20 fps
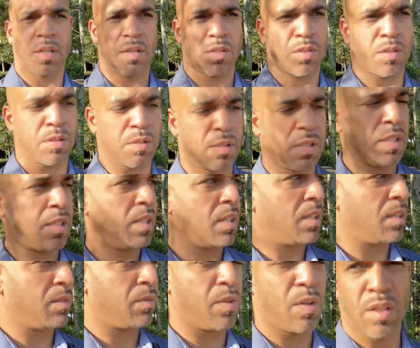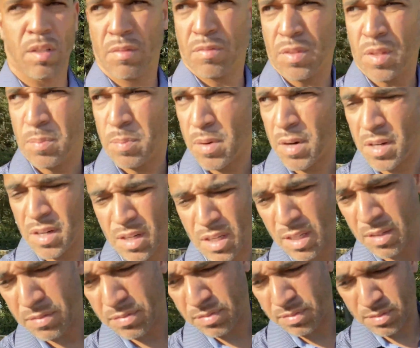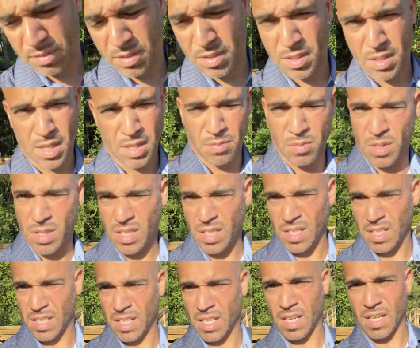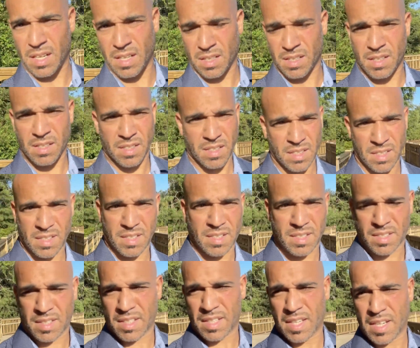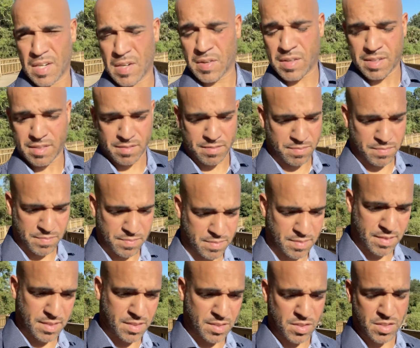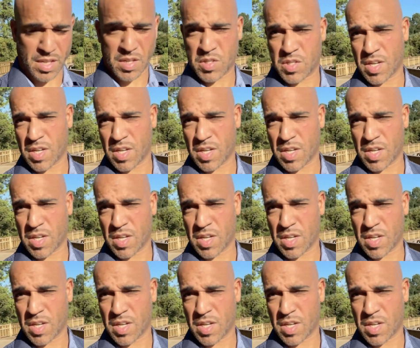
All right, so if you're looking for the party life, you're not really gonna get it here in St.